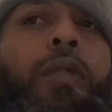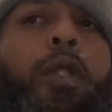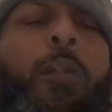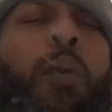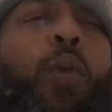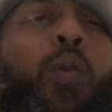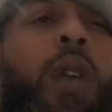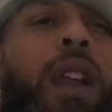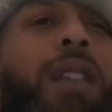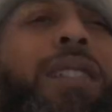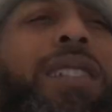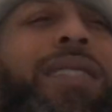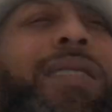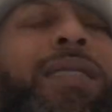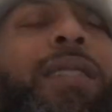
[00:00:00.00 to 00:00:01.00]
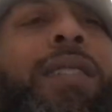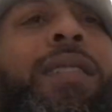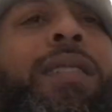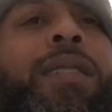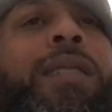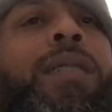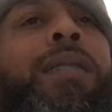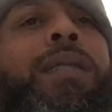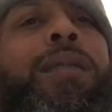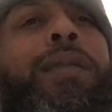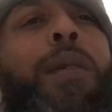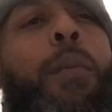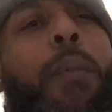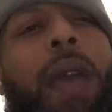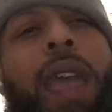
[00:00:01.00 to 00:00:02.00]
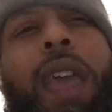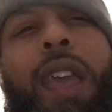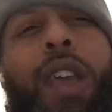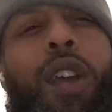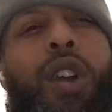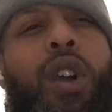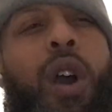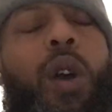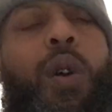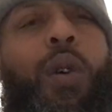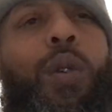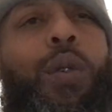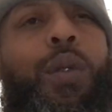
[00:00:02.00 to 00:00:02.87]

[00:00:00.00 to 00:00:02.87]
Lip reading: but where does the man go